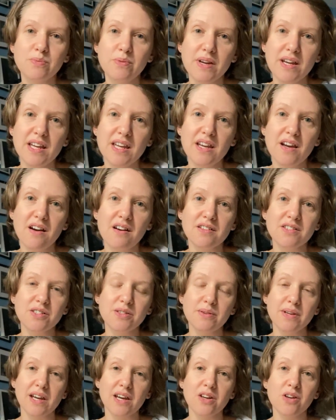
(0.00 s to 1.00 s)
we are
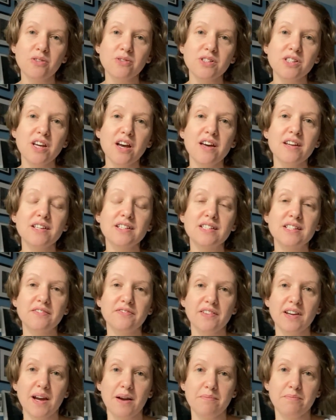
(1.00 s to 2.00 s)
doing an
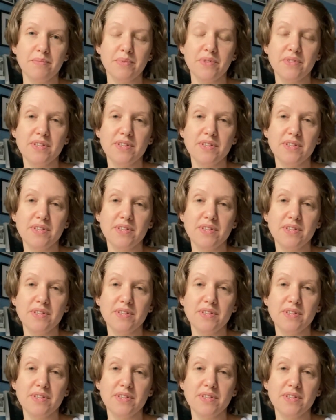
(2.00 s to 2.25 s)
alternative camp